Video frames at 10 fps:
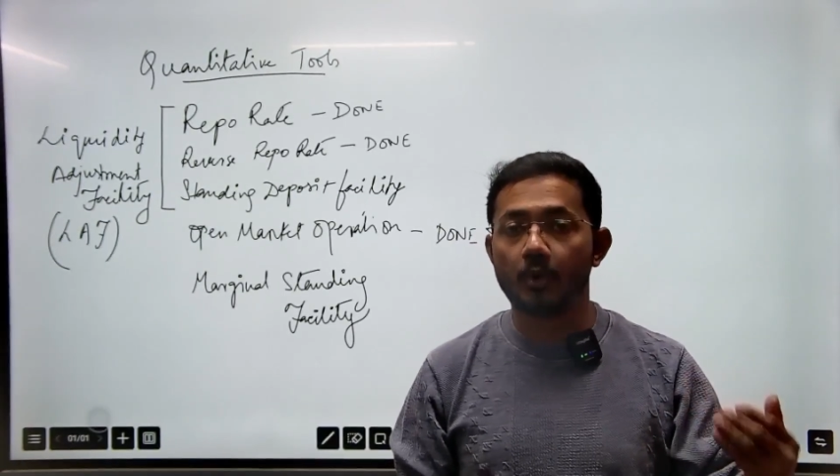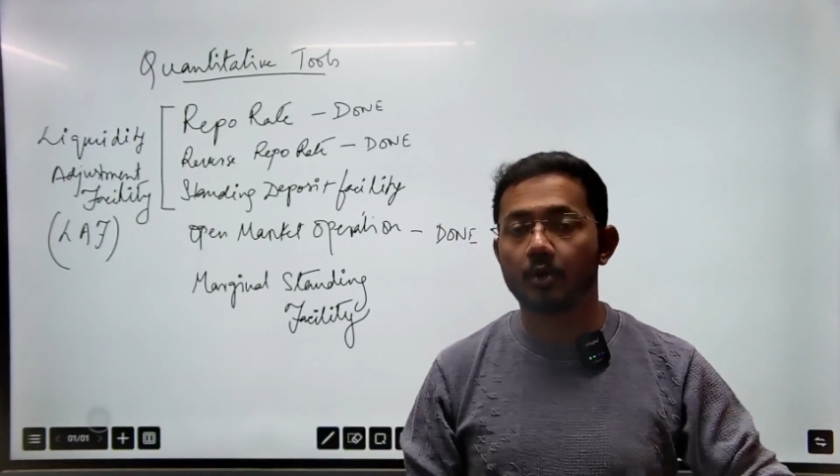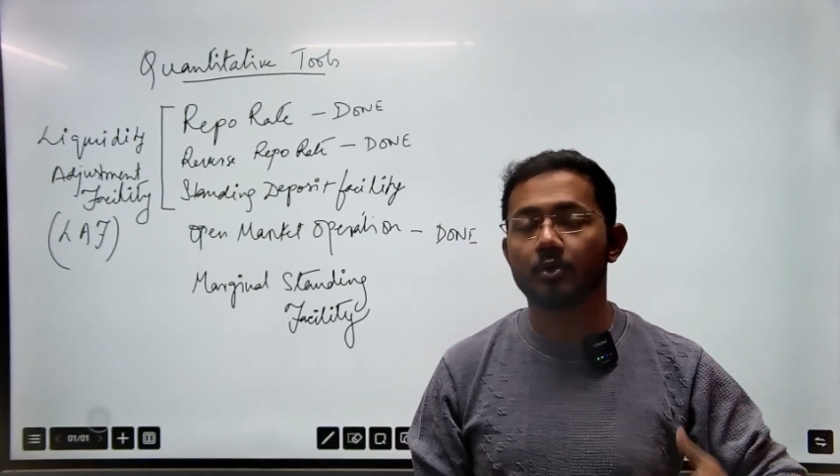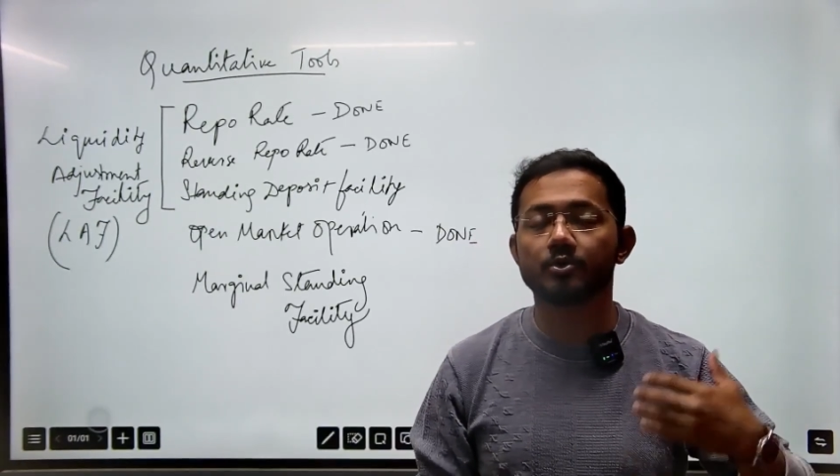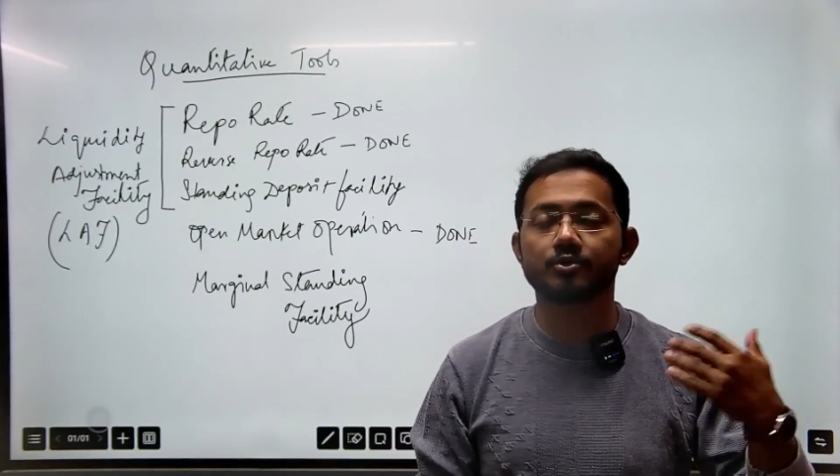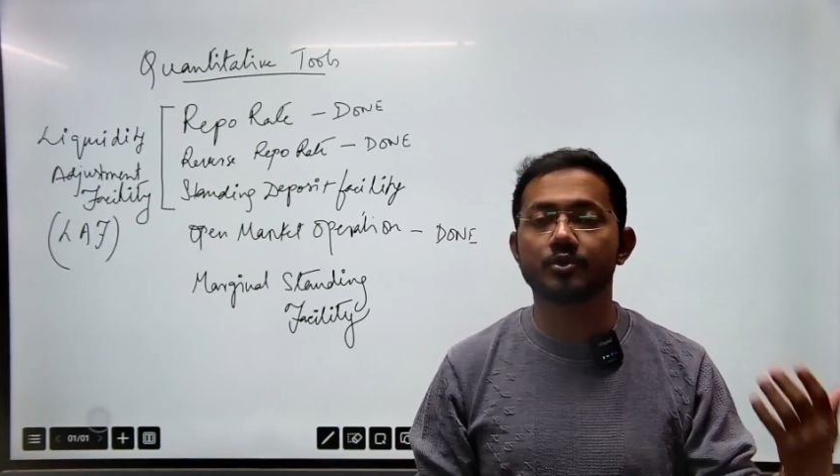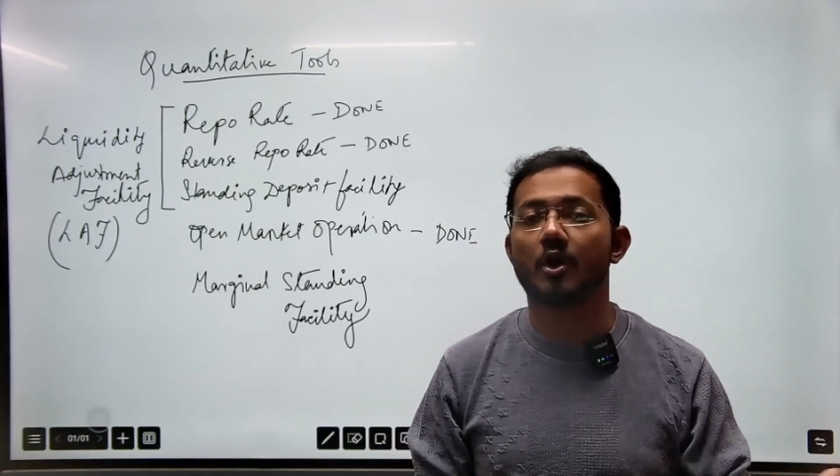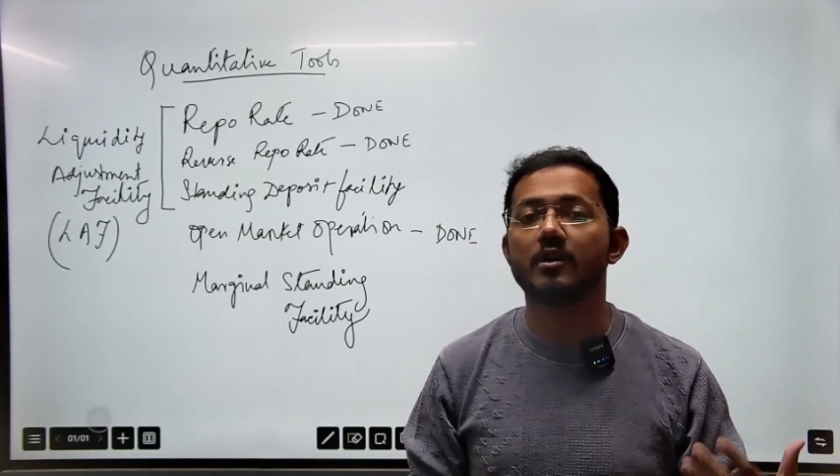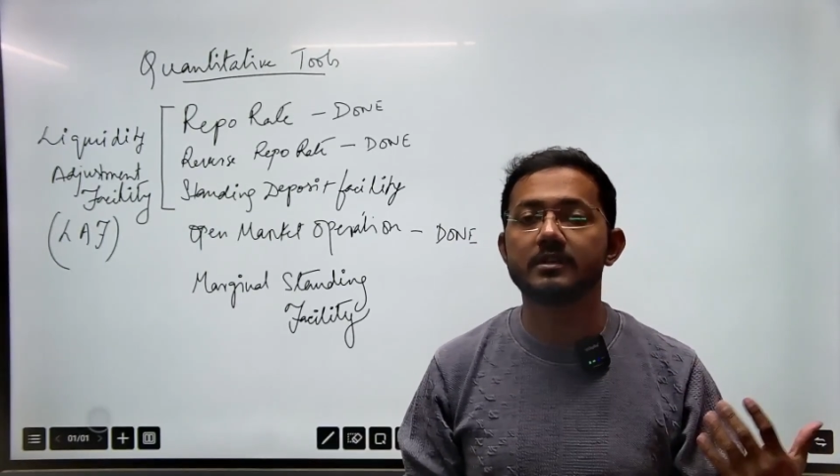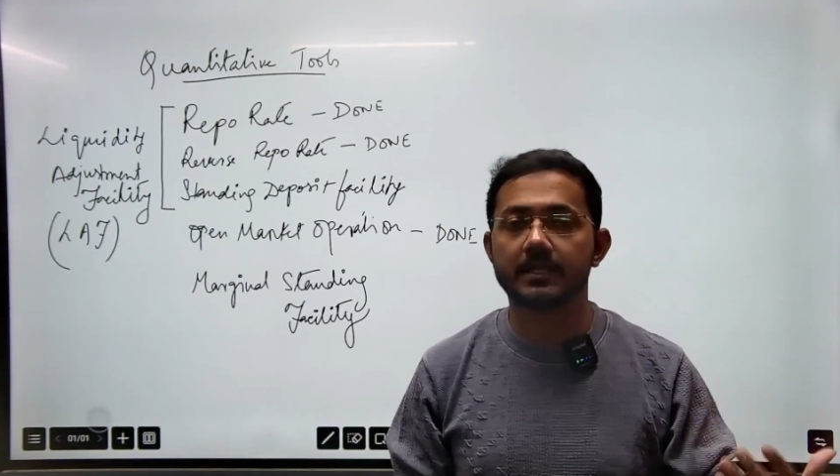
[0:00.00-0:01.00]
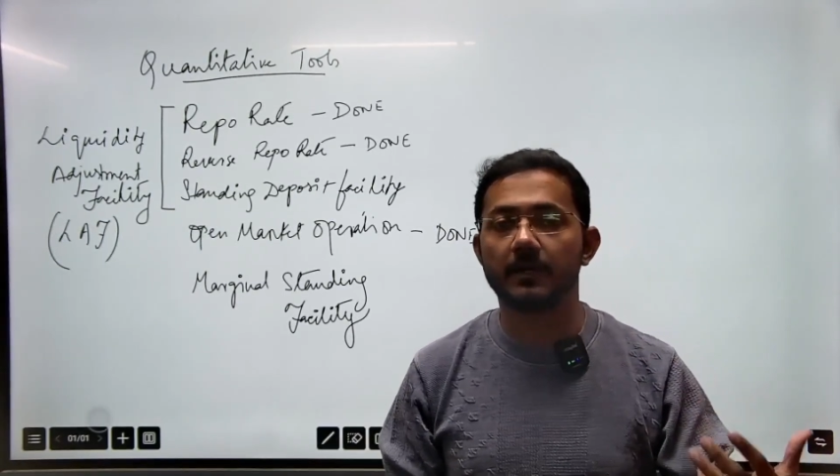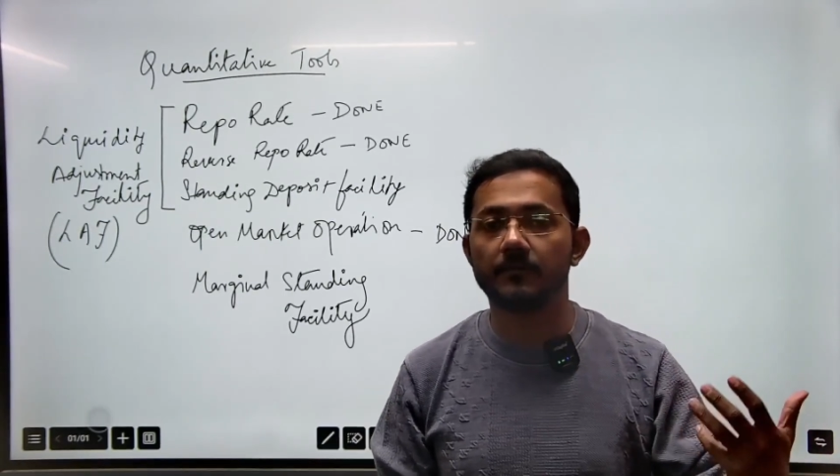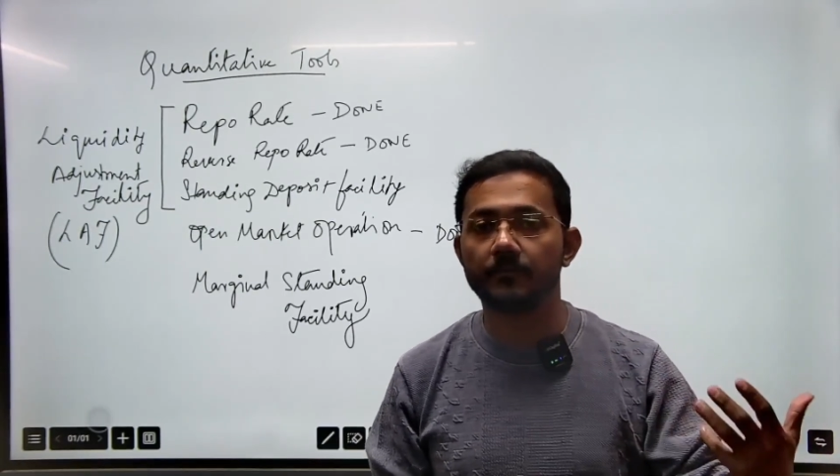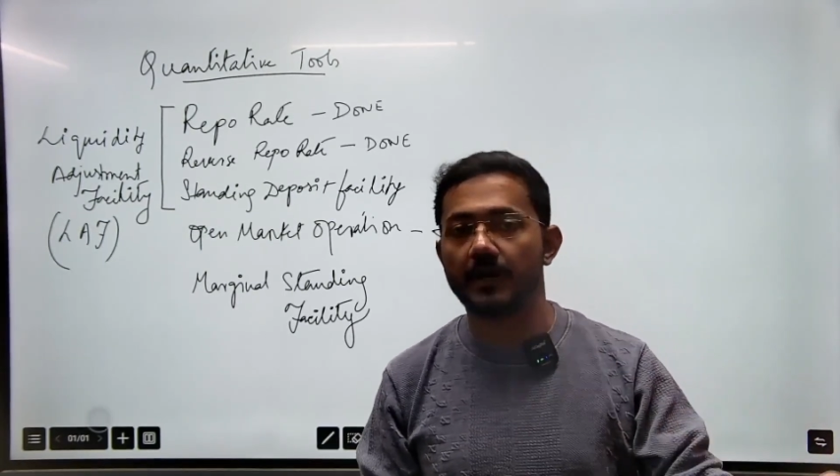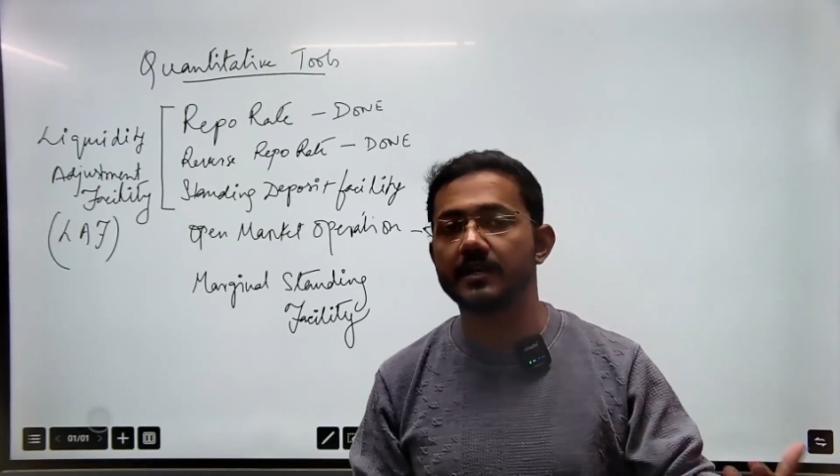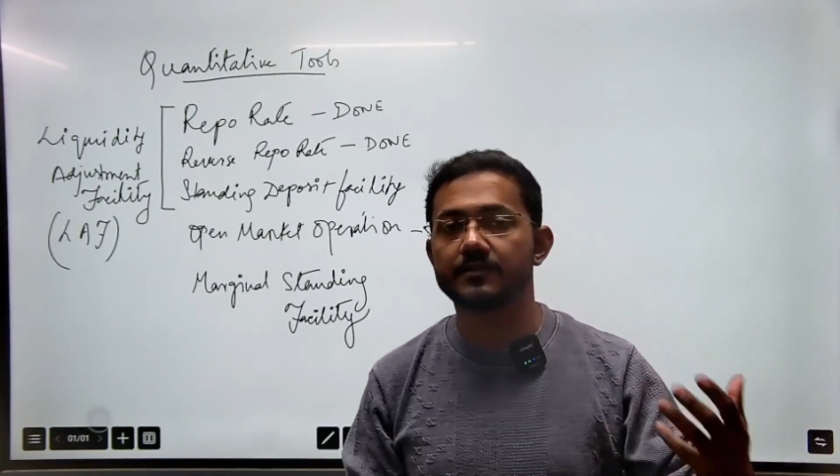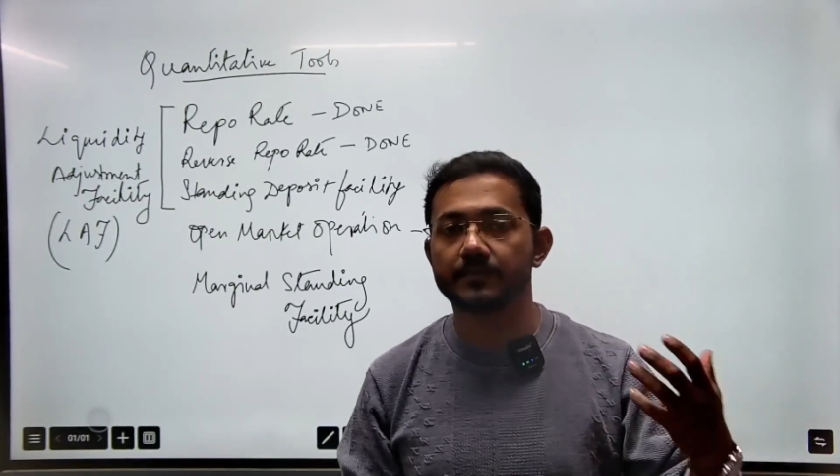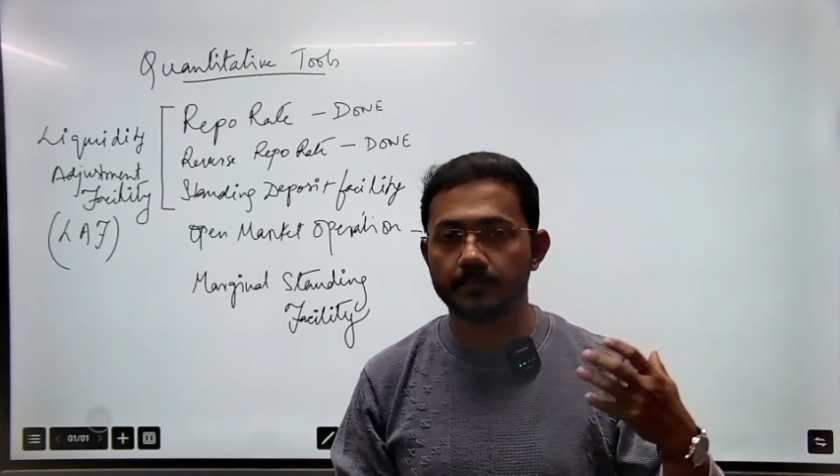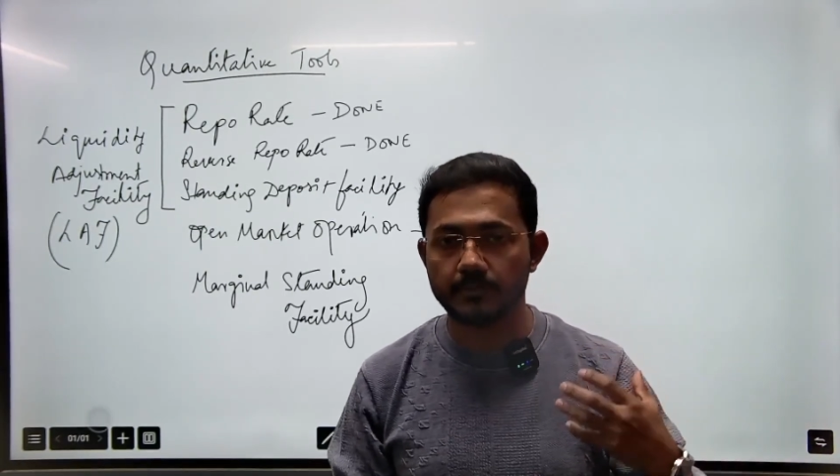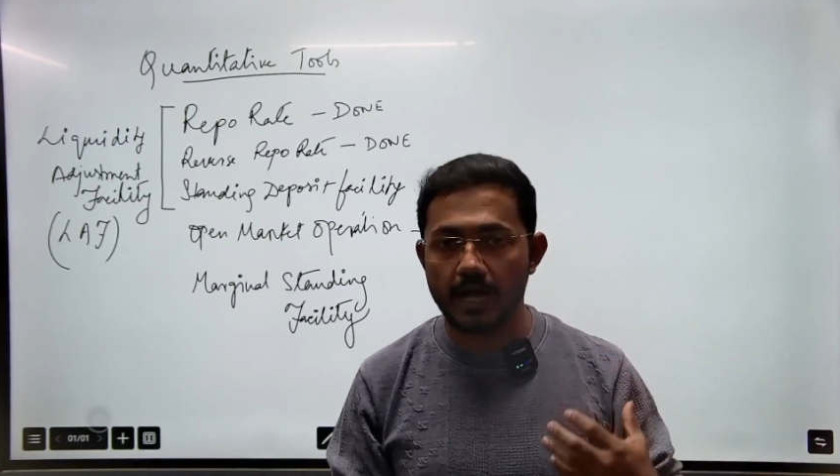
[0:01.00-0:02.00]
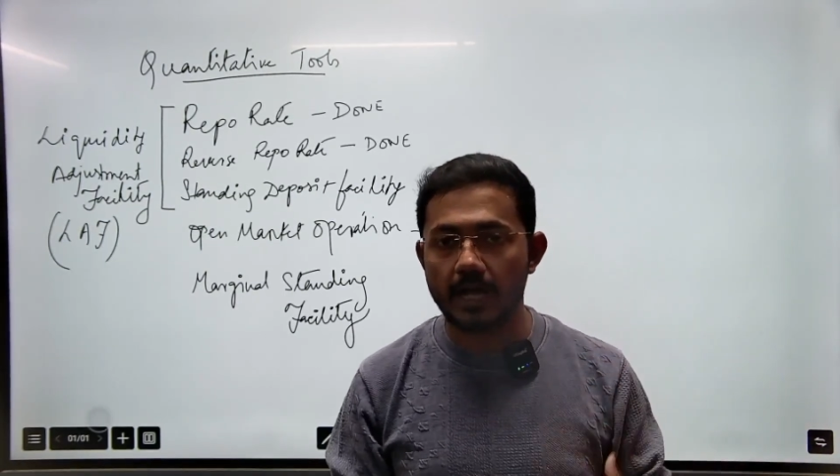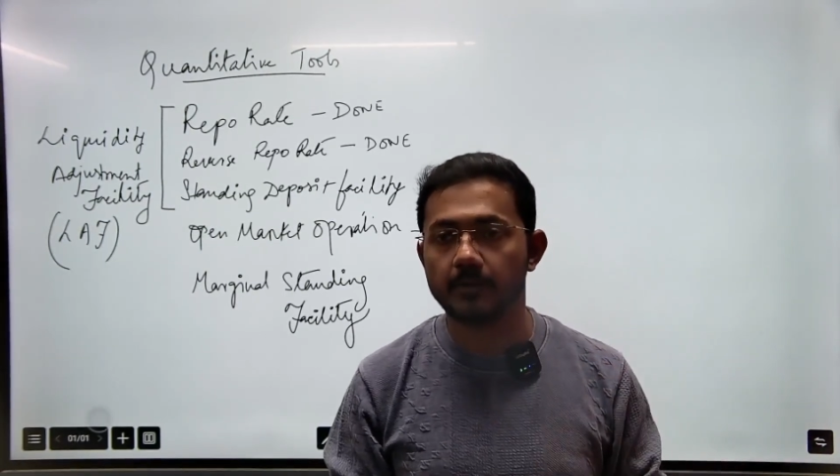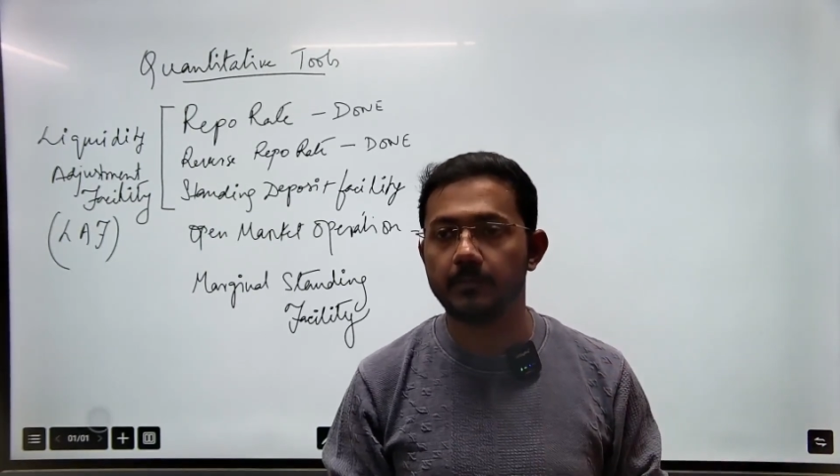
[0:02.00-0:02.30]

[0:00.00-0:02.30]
borrow short-term funds from the